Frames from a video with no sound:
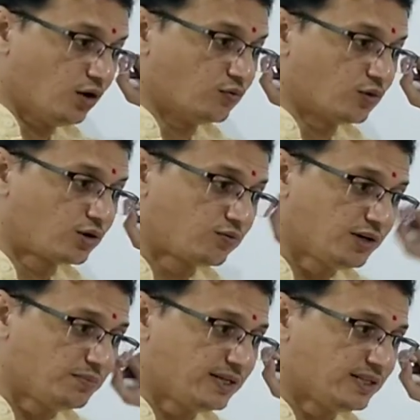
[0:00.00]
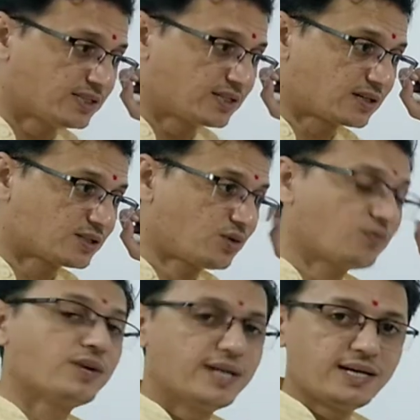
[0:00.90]
what will be the structure of
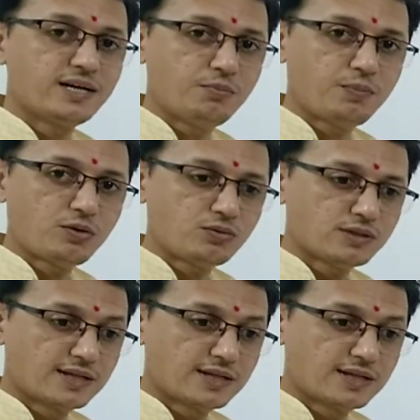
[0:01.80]
any compound